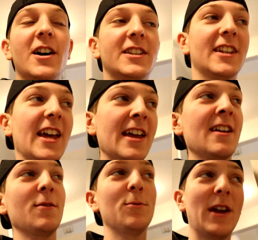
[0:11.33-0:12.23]

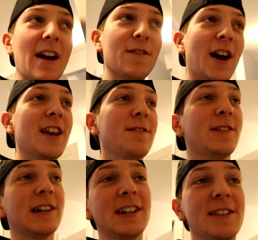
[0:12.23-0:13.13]
Today we have kind of
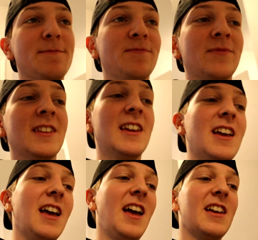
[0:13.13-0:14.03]

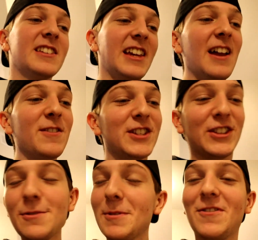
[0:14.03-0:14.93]
a
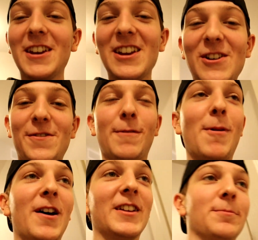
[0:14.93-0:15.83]
stupid video, if I'm
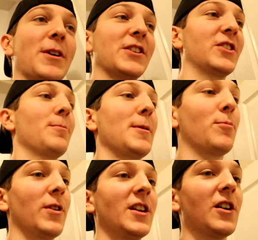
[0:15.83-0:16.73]
honest, but it should be
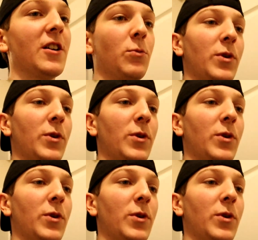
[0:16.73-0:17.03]
pretty good.